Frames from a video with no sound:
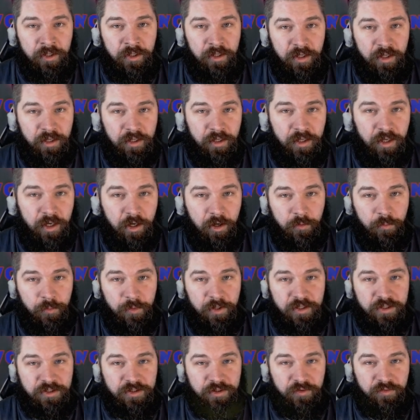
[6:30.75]
and how
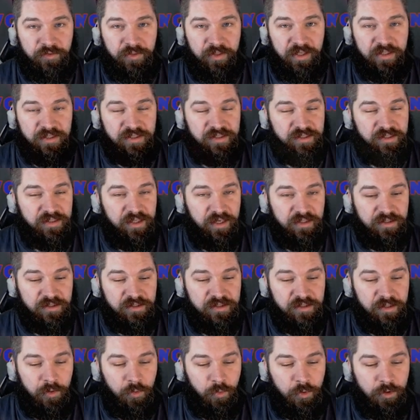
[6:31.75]
much of that stat
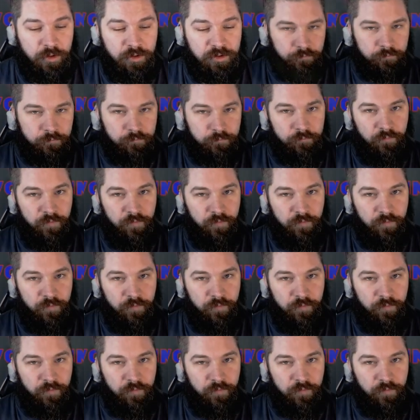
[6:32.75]
I want.